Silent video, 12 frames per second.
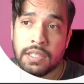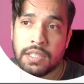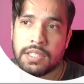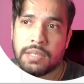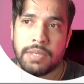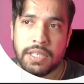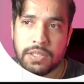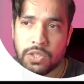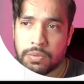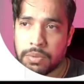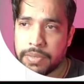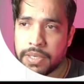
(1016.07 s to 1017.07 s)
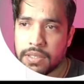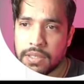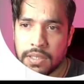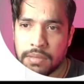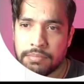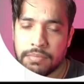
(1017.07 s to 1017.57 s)
subnet is not prepared,
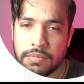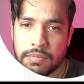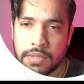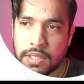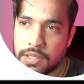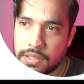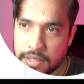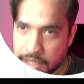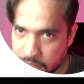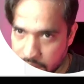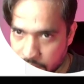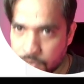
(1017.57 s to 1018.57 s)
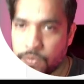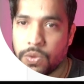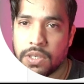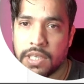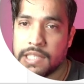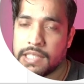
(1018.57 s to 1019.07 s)
and that's what
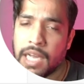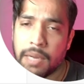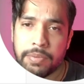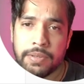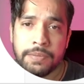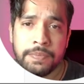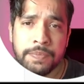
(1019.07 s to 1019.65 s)
has happened.